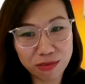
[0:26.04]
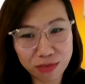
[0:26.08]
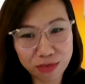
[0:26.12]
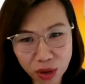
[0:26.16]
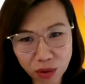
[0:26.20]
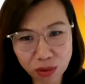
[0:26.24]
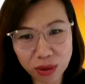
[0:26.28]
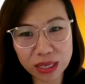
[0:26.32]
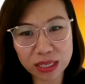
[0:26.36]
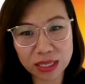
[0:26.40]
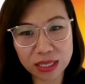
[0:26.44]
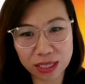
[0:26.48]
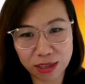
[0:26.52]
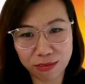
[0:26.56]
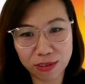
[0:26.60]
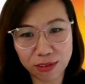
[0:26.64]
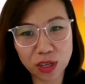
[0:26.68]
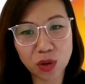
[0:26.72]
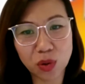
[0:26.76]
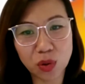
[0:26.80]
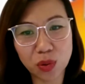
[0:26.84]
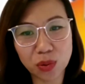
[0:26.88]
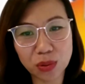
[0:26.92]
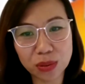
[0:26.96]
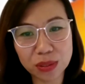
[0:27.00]
very
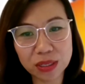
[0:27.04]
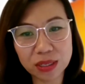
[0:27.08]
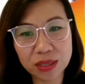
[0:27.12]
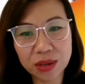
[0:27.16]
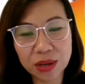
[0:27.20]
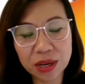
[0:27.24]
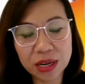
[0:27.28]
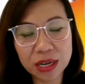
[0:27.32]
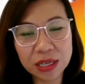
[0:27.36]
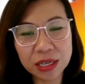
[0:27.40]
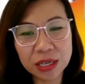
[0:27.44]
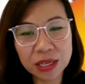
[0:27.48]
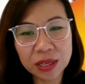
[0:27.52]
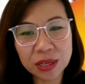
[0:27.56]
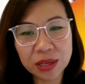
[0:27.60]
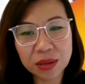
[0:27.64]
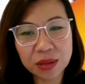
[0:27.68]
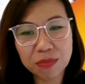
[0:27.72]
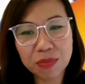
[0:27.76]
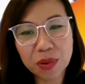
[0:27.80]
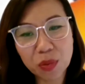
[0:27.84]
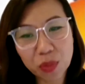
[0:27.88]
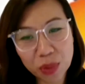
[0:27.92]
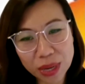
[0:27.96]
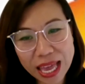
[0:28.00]
difficult.
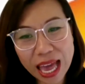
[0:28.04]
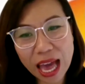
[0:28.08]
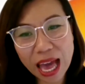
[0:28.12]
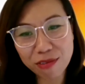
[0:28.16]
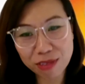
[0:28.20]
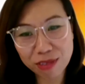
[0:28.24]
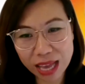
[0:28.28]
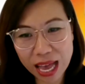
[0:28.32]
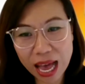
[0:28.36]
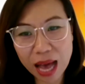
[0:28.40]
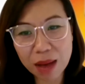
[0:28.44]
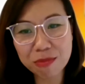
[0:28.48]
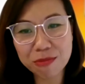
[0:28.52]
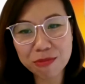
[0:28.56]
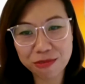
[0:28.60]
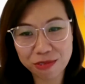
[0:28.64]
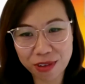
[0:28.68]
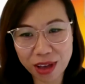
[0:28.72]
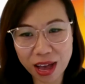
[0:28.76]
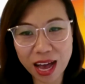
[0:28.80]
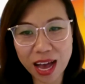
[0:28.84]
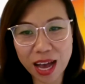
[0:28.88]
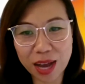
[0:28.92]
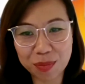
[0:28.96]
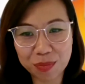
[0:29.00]
But we have come
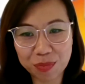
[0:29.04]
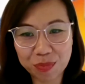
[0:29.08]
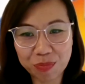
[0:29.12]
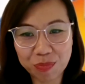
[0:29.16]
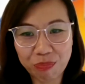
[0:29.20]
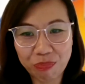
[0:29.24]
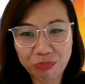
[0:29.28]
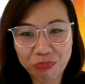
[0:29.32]
far.